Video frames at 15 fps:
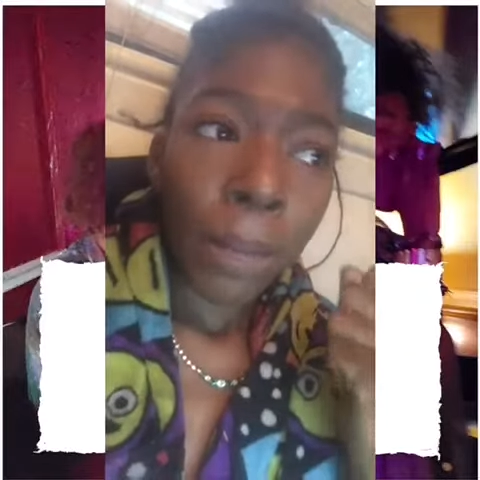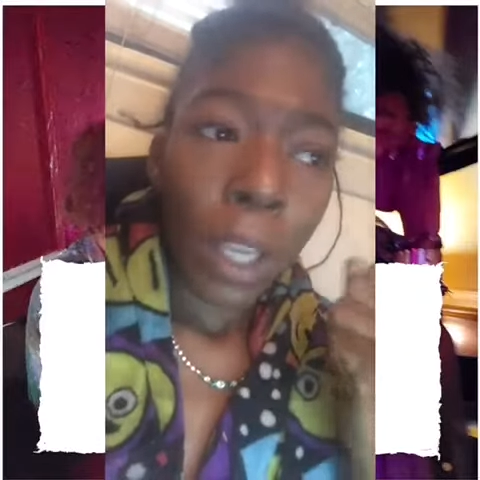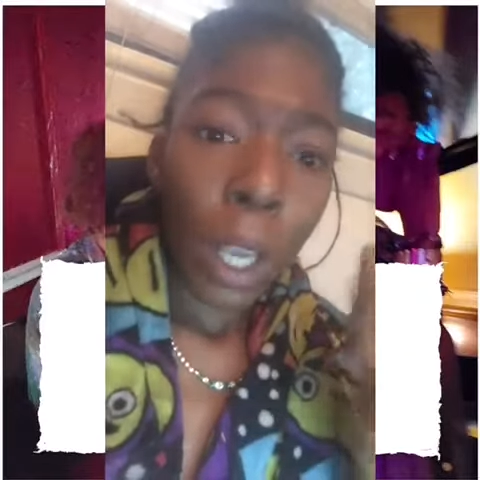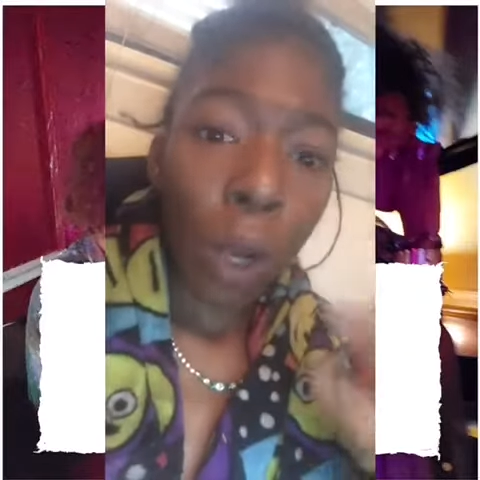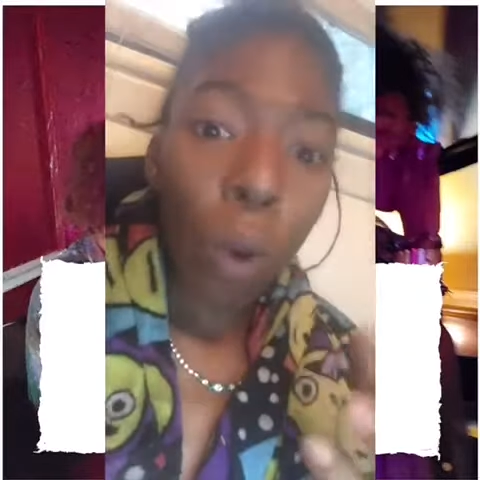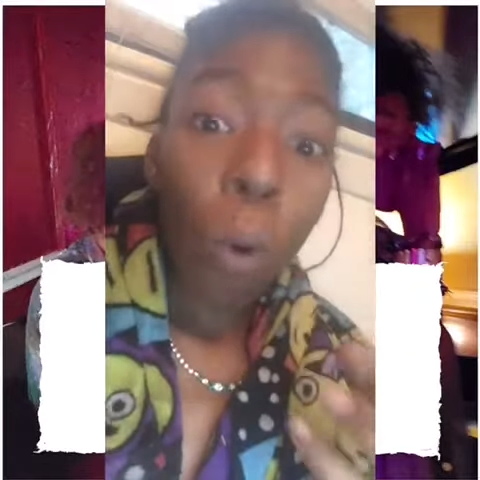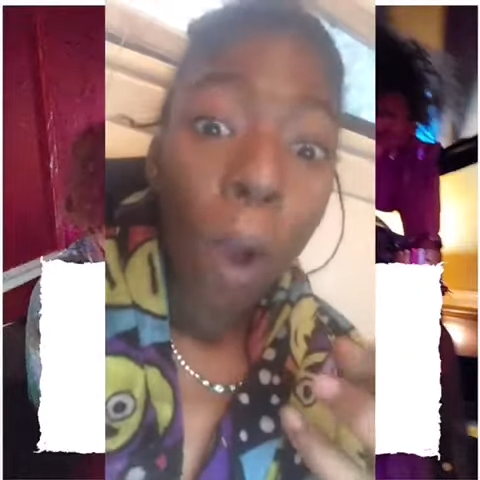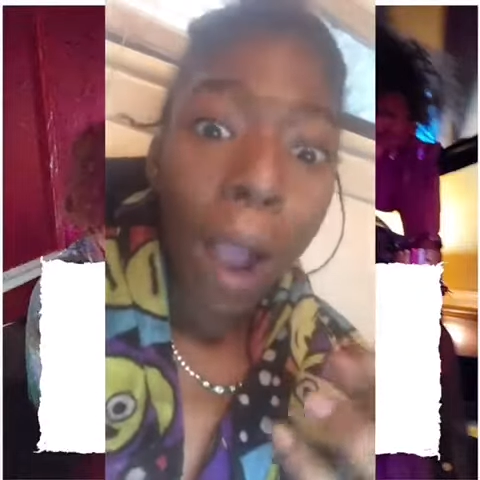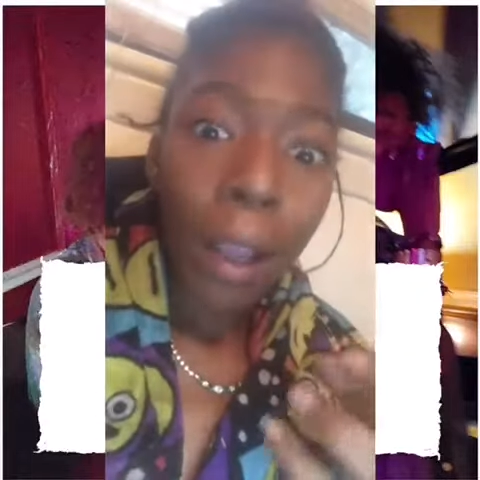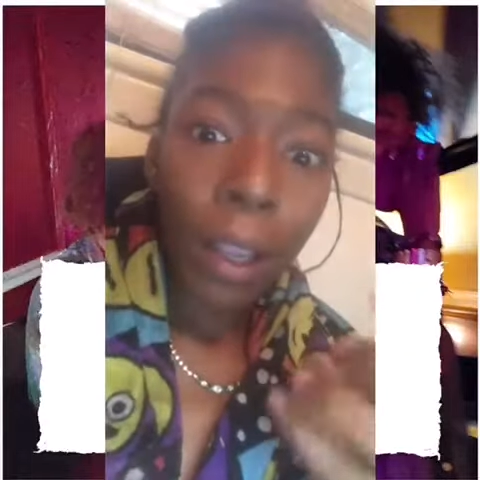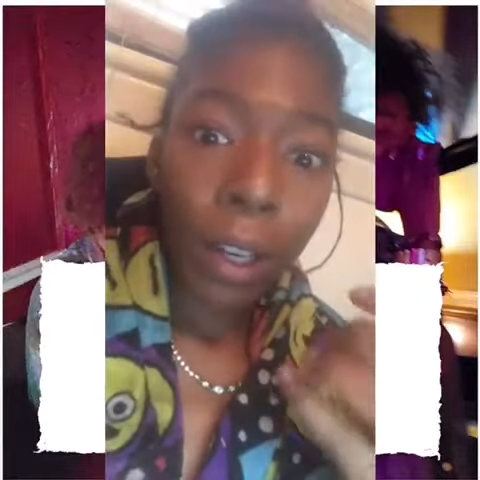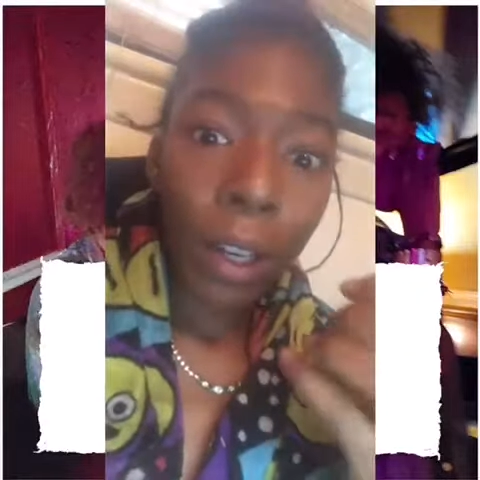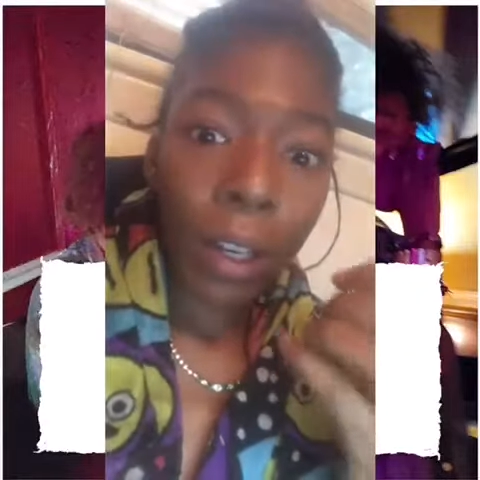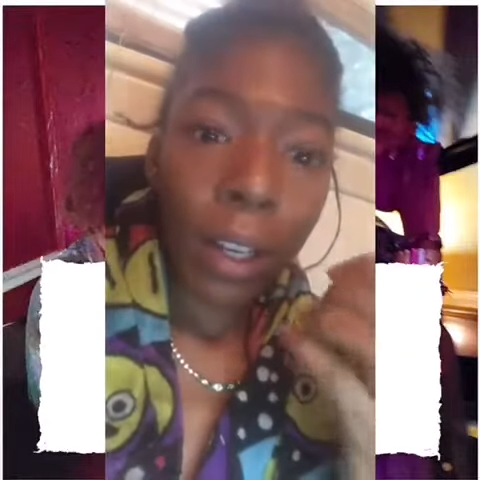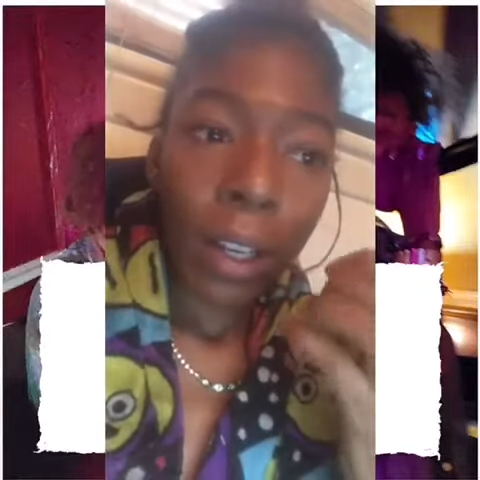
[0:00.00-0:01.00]

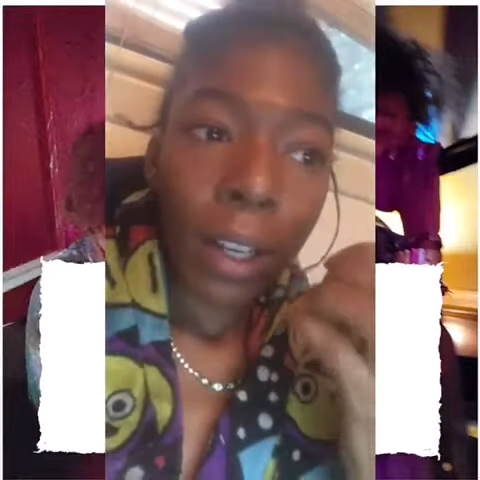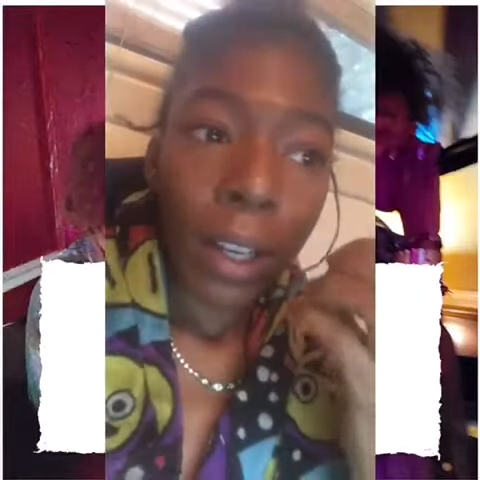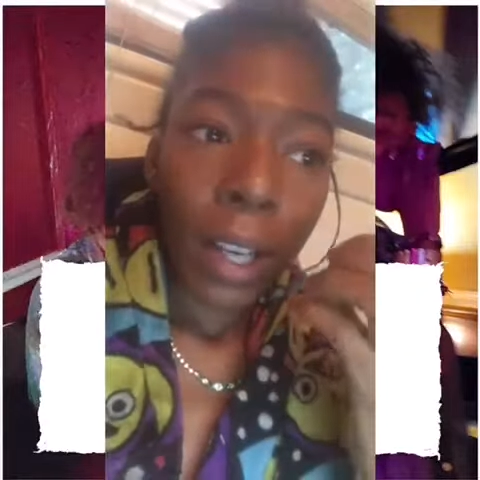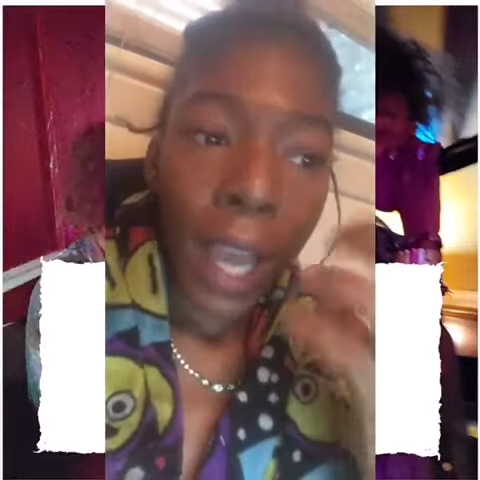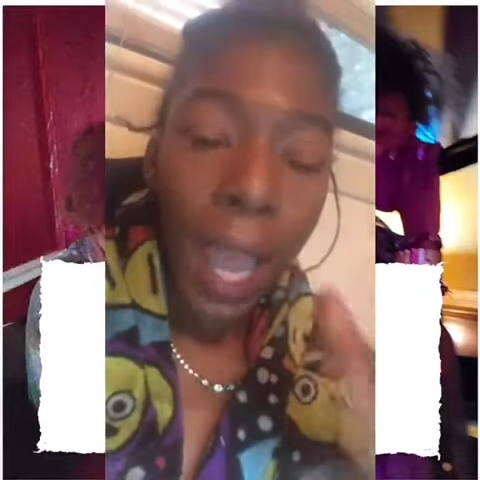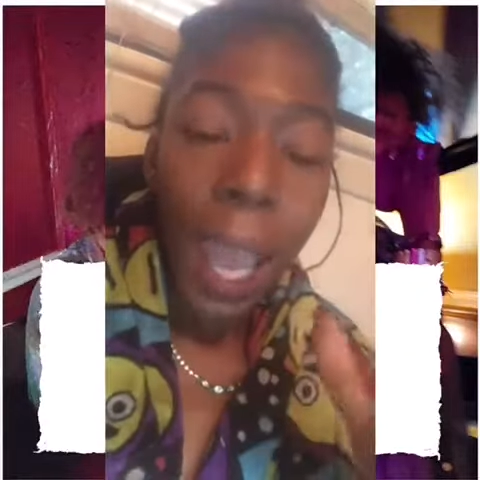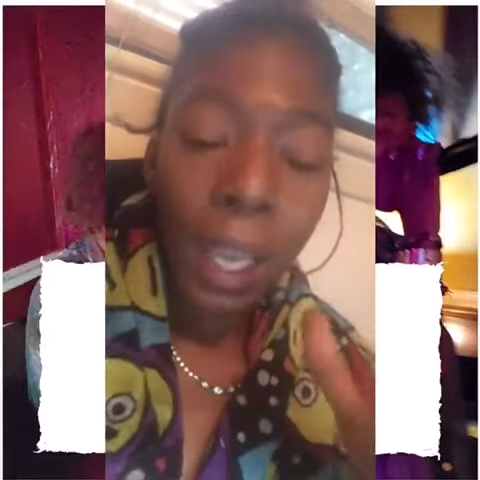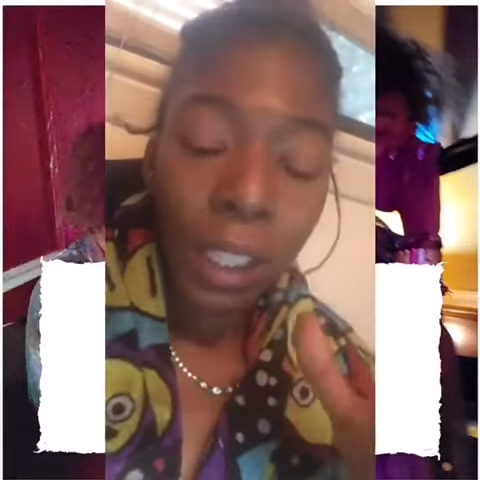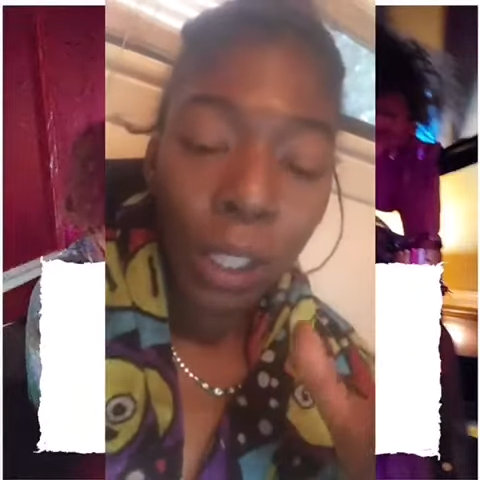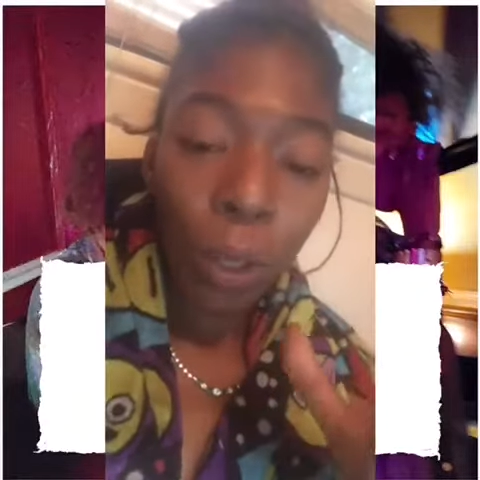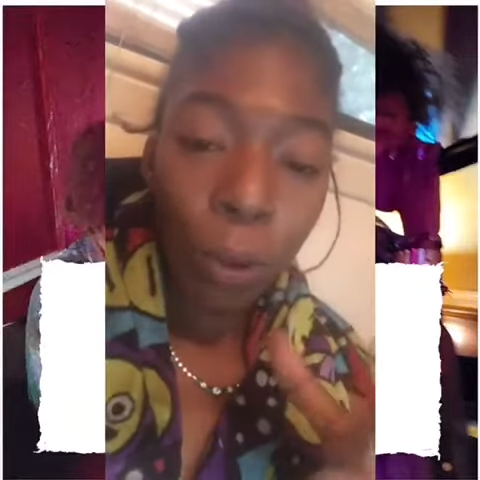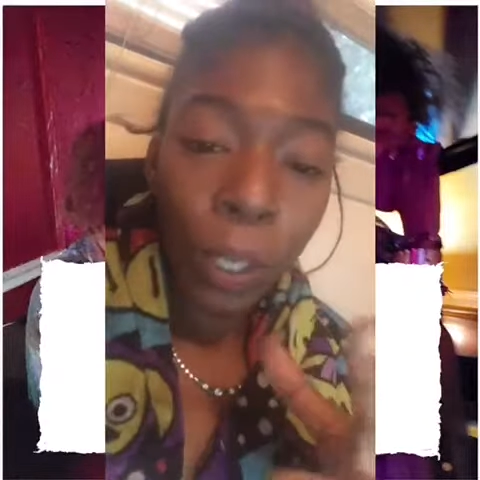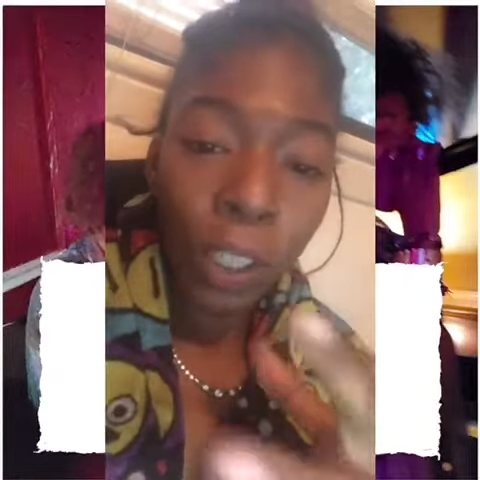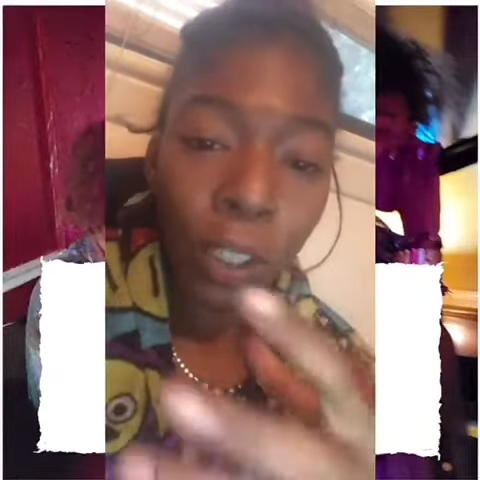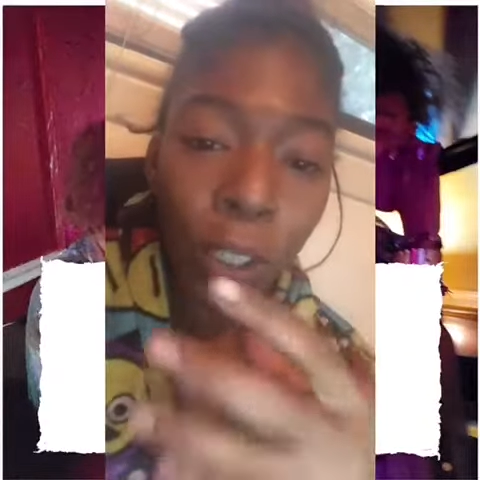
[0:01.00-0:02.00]
inquire, ask a
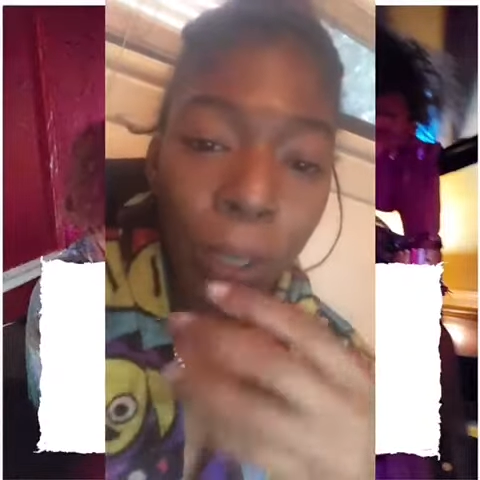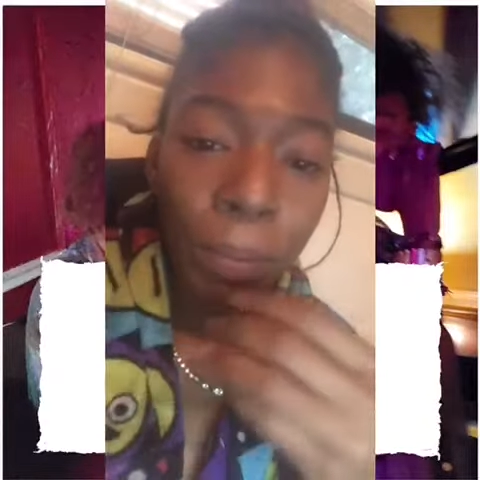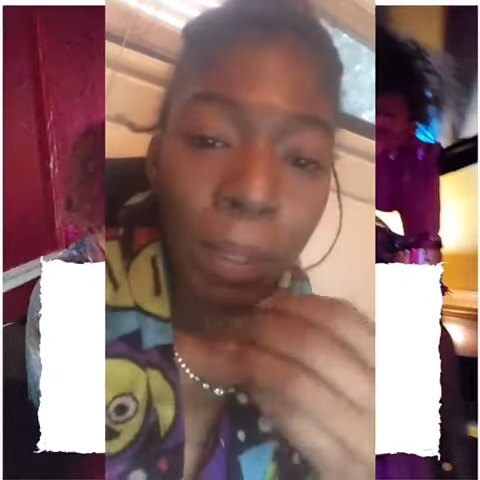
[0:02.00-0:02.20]
question,